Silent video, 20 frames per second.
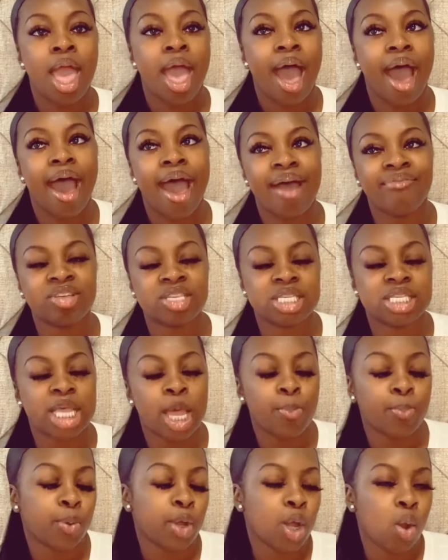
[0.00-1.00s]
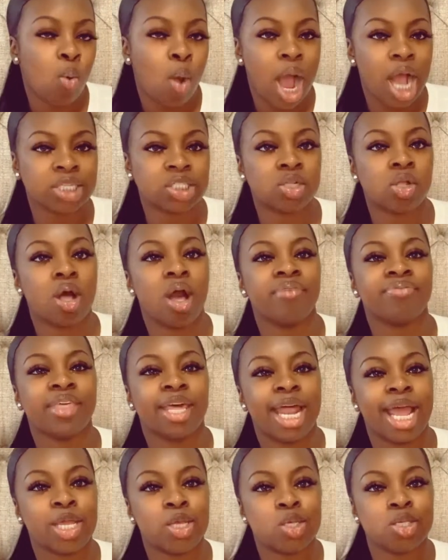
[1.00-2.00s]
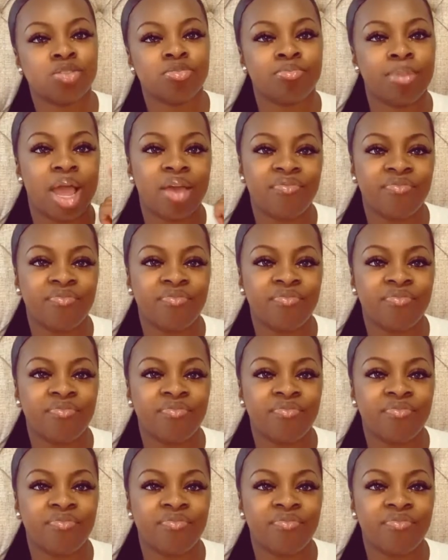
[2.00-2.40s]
I have a separate washcloth that I use for my